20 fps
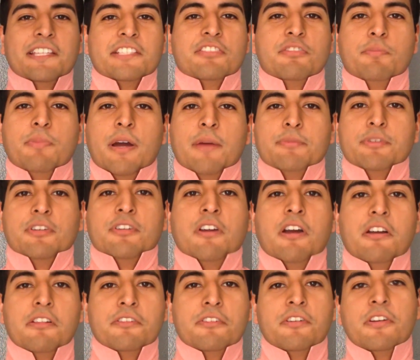now that you popped
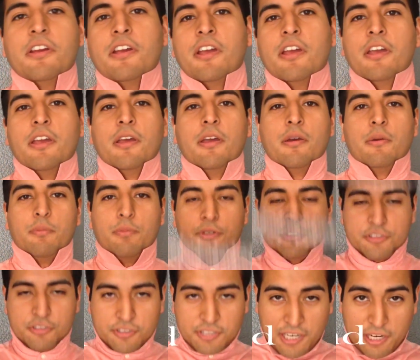your collar,
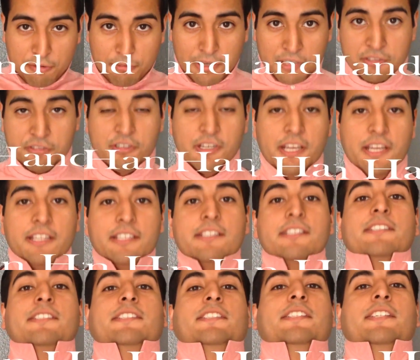put your tie around your neck,
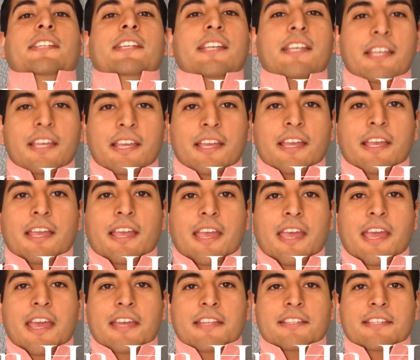
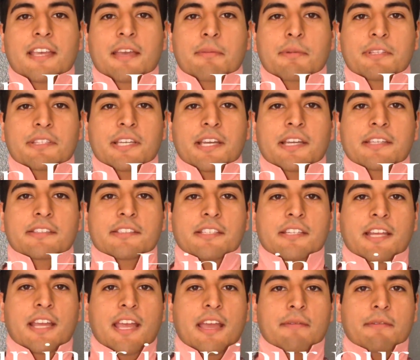and every tie is
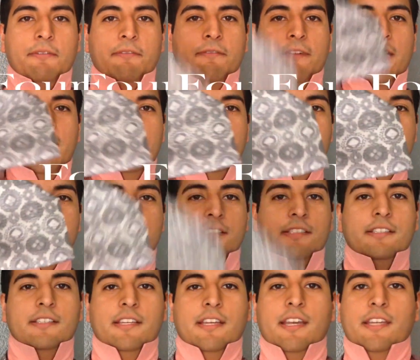going to have a fat
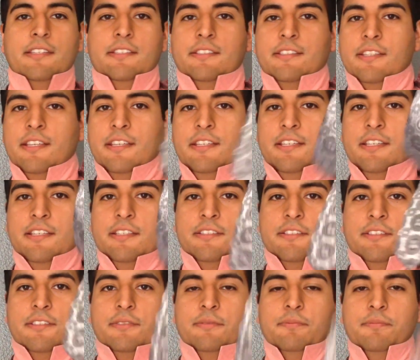end and a skinny
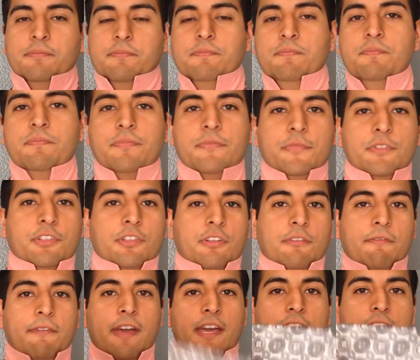end.
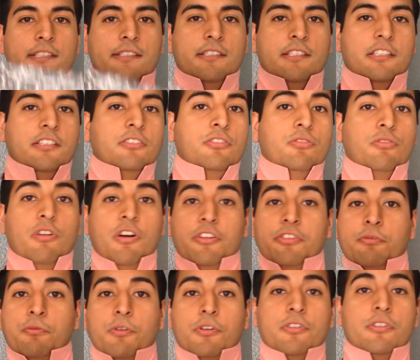So the fat end is going to do
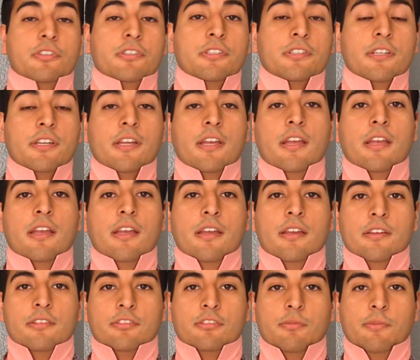all the work,
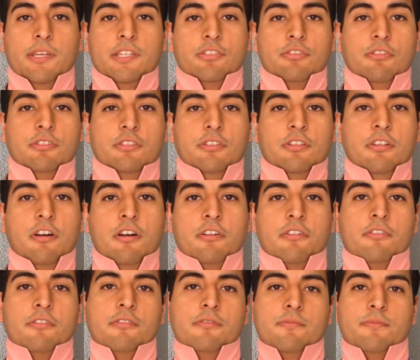so make sure it's
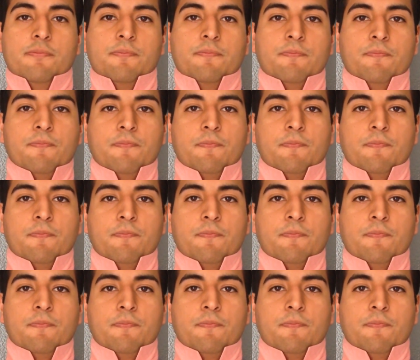longer.